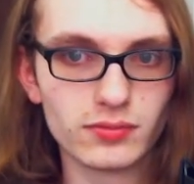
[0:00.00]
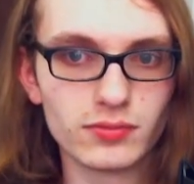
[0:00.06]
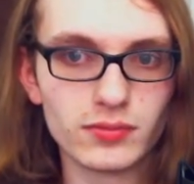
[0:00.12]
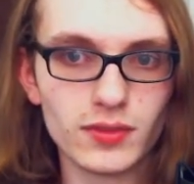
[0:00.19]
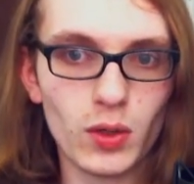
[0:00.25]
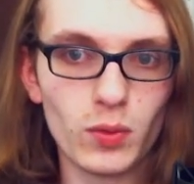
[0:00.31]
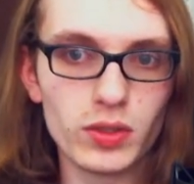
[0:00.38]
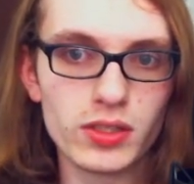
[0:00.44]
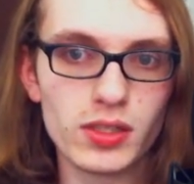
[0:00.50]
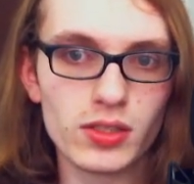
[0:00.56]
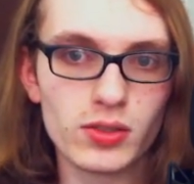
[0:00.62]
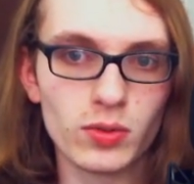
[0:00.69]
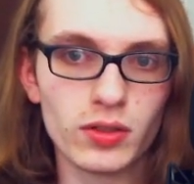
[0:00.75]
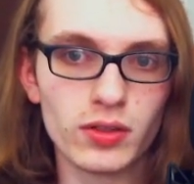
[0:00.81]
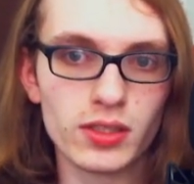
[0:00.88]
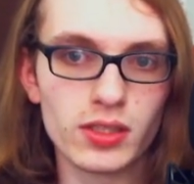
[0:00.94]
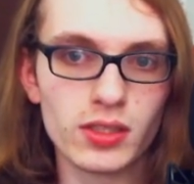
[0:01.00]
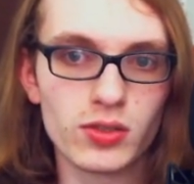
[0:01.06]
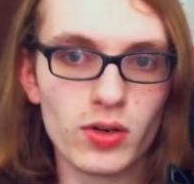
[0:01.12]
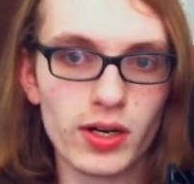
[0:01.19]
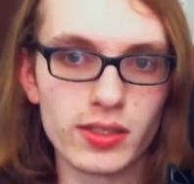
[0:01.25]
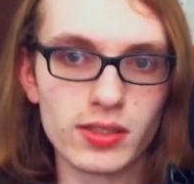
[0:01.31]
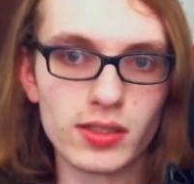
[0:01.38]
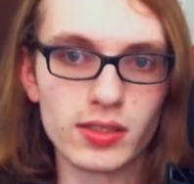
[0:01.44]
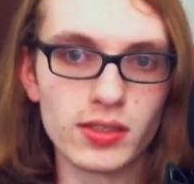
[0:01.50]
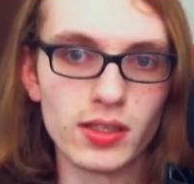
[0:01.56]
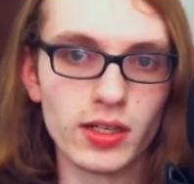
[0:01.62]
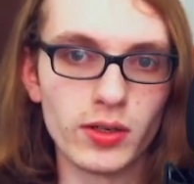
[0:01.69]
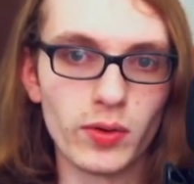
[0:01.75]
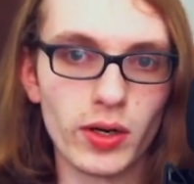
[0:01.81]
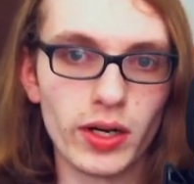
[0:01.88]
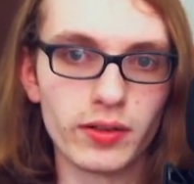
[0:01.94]
what's this one? This is Crisis
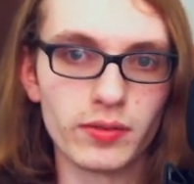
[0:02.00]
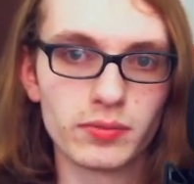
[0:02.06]
City, right?